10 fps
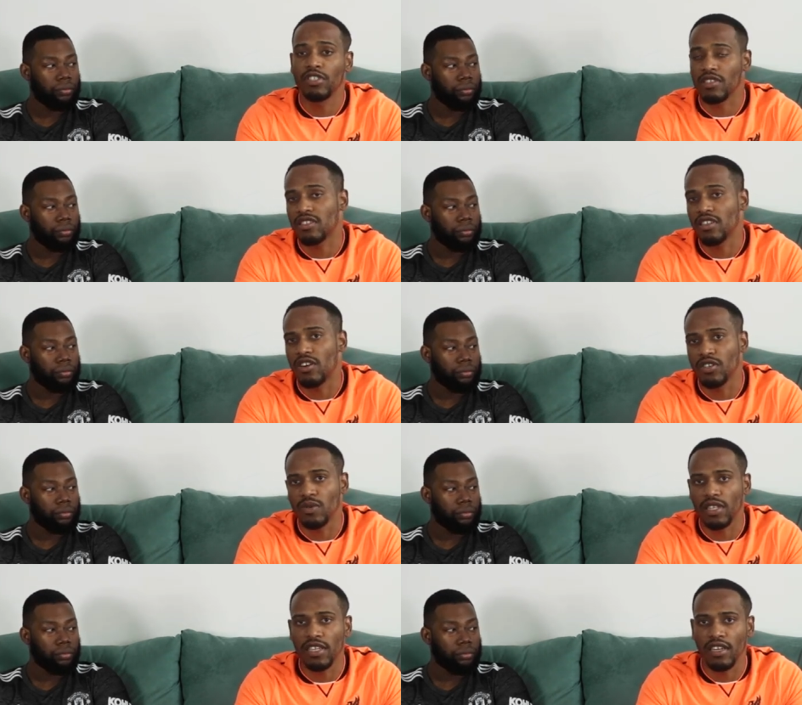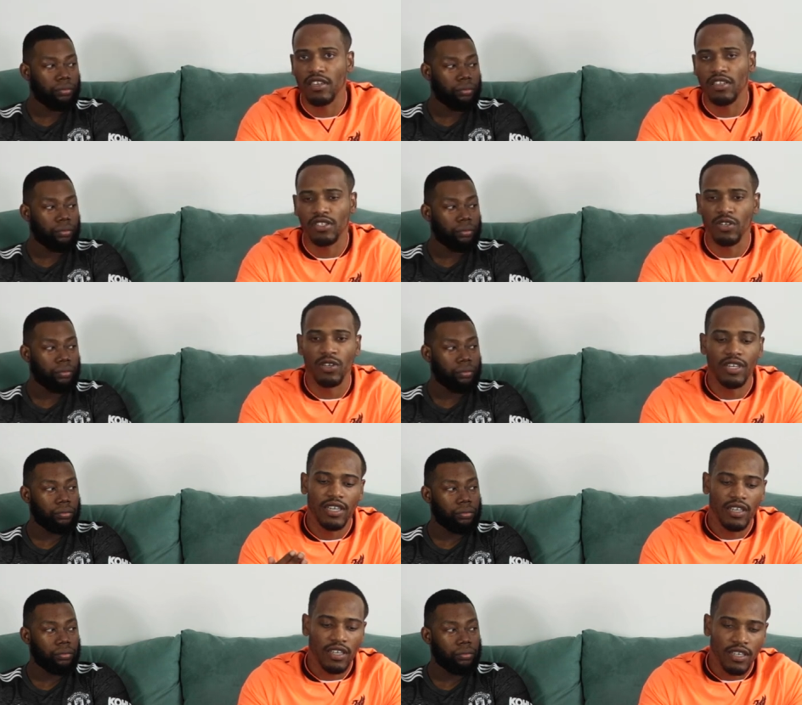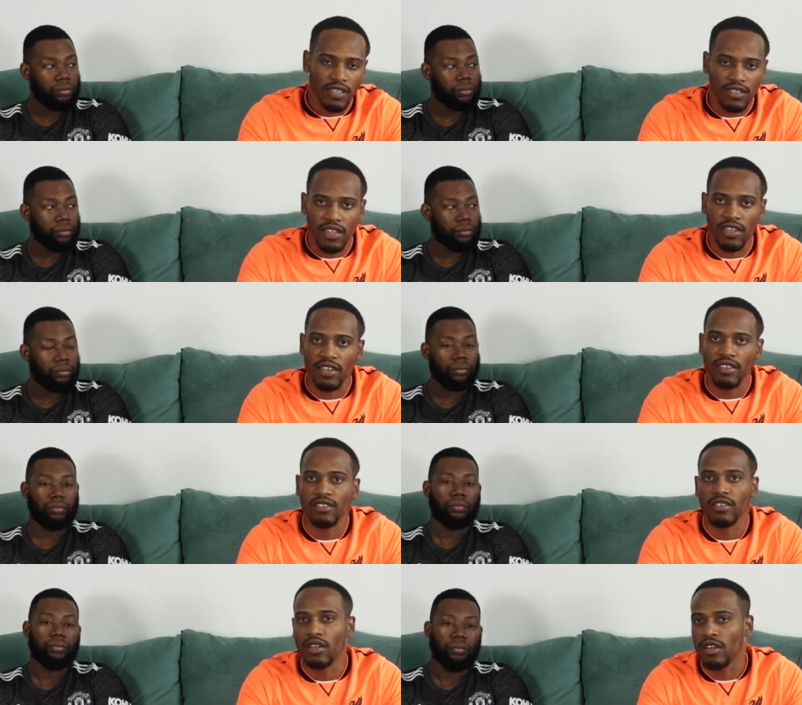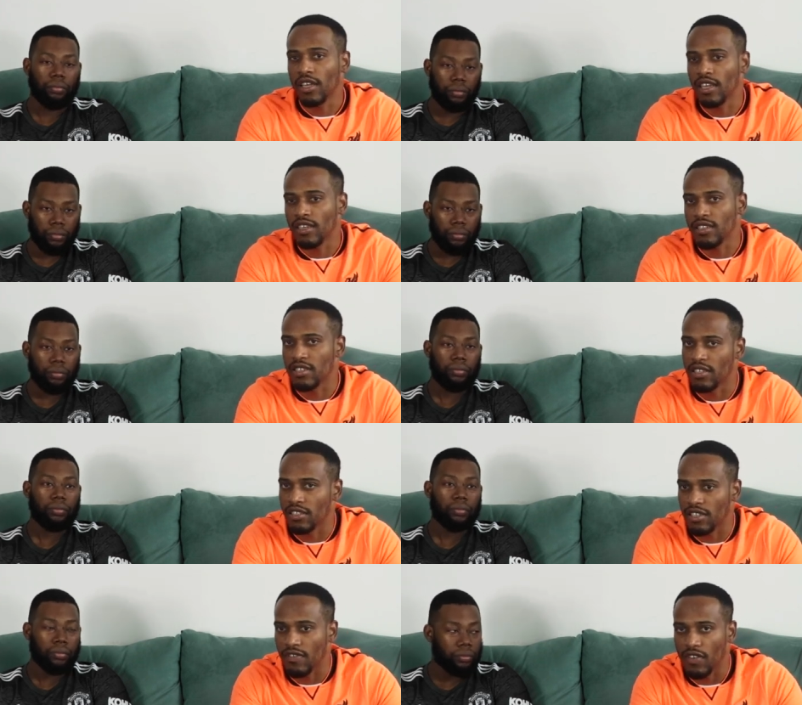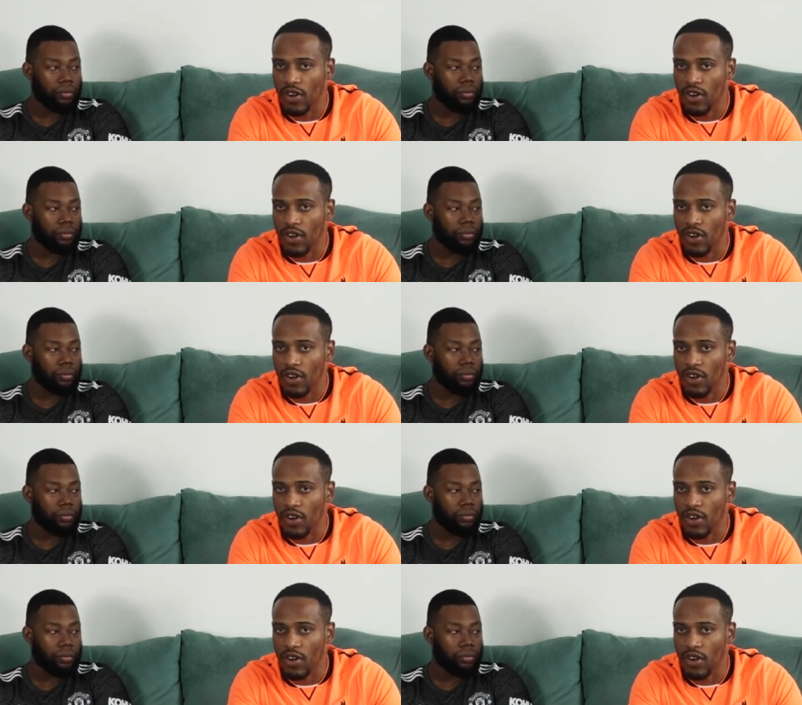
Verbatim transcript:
Speaker 1: just now as well at the end of the show, Salah, in contention for